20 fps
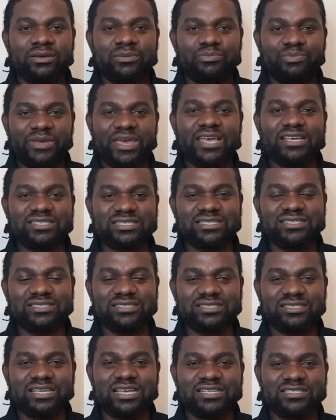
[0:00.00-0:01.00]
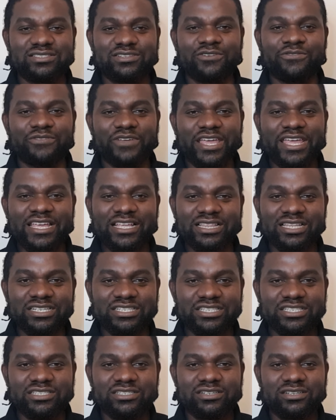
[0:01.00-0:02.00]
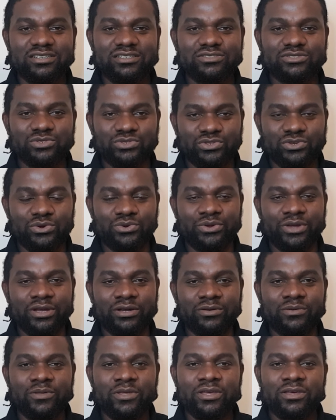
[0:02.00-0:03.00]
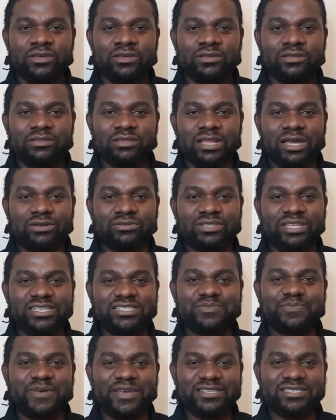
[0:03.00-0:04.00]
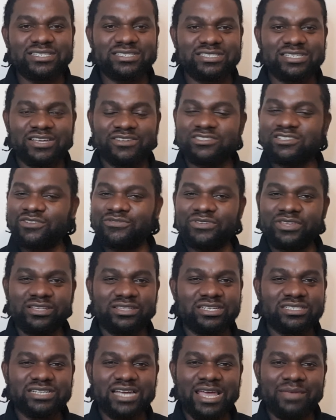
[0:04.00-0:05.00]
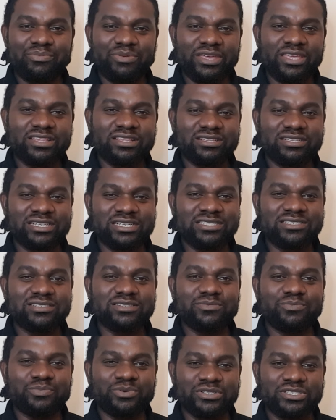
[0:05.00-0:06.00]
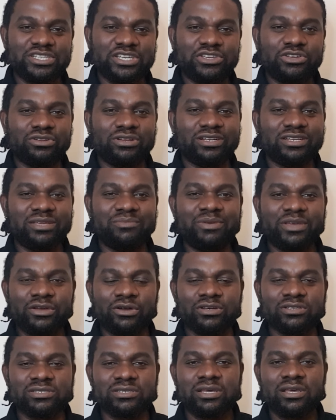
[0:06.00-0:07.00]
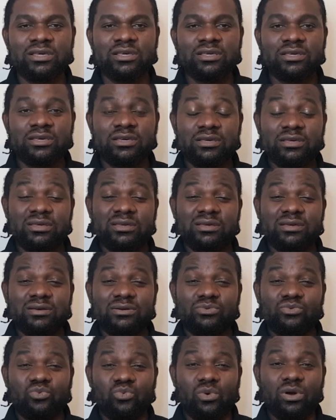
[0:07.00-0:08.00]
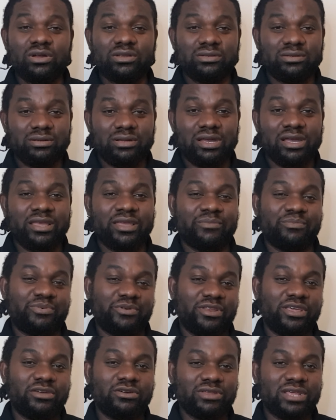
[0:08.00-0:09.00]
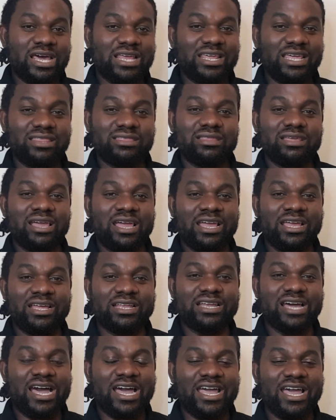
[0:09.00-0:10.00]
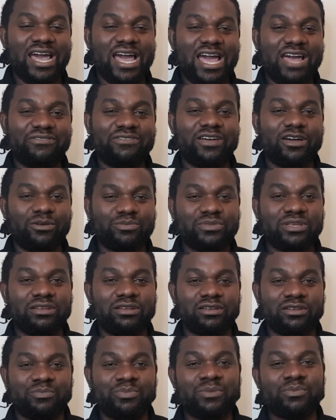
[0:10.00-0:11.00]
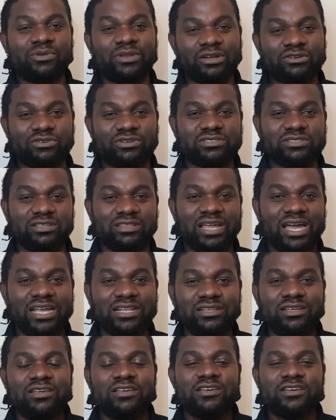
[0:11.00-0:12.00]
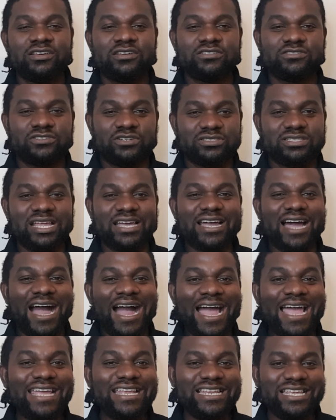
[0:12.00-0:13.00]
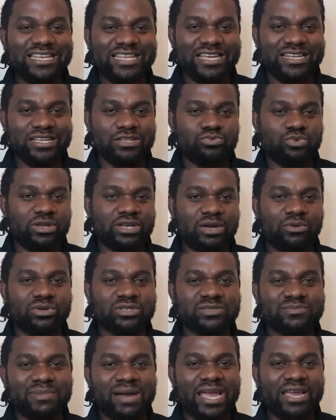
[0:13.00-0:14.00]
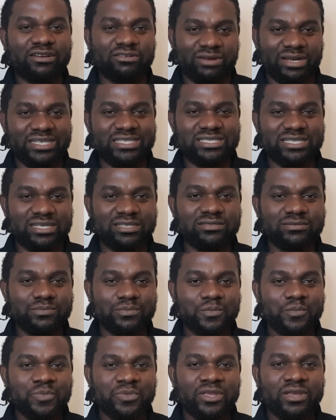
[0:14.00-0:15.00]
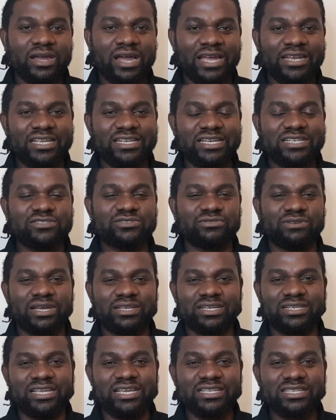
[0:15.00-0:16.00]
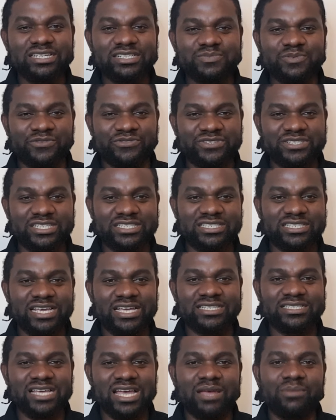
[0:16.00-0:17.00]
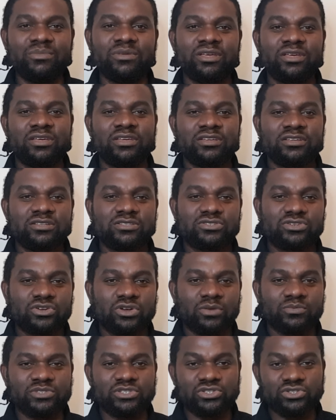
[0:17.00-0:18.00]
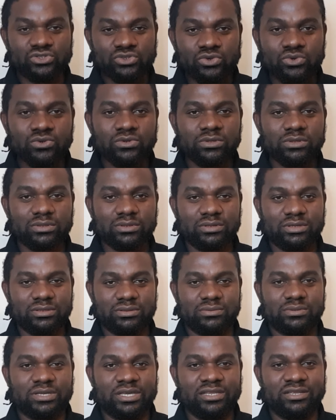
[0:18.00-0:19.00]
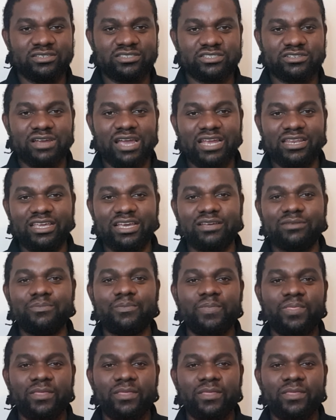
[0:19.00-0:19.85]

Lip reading: Pearson's Test of English tutorial. Now, this Pearson's Test of English, I picked it particularly because, one, I am pretty good at it, and I have helped a lot of people across the line, just like I needed it when I was migrating. I needed to write an English proficiency exam to come to school in Australia.